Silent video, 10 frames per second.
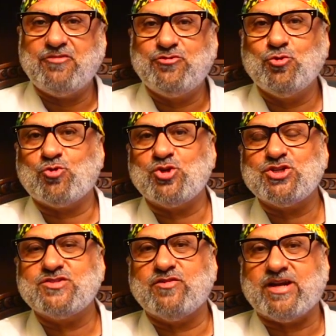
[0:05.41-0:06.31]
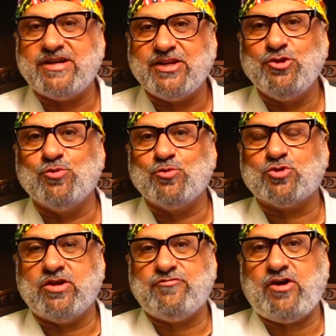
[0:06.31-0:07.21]
a few questions will continue to
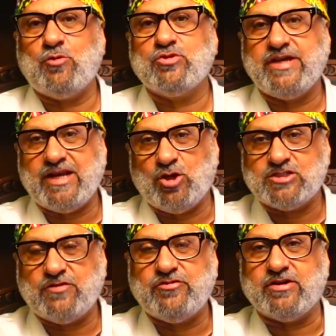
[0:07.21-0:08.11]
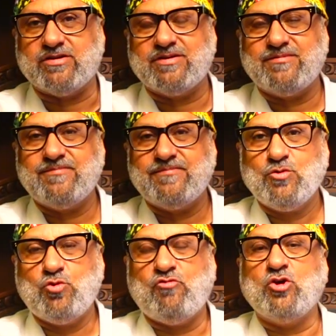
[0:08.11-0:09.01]
confound the hair loss sufferer
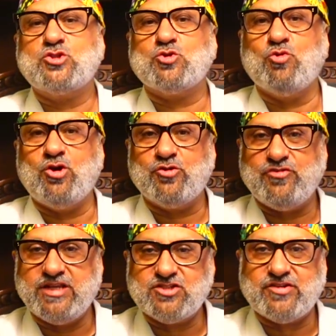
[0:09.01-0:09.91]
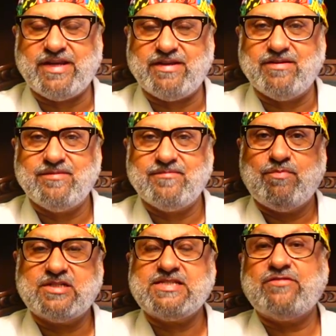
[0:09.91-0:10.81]
who wants to go on to finasteride,
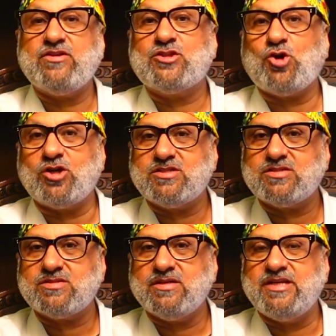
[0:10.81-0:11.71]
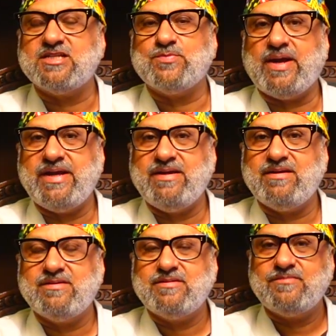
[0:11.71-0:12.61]
but several thoughts in his mind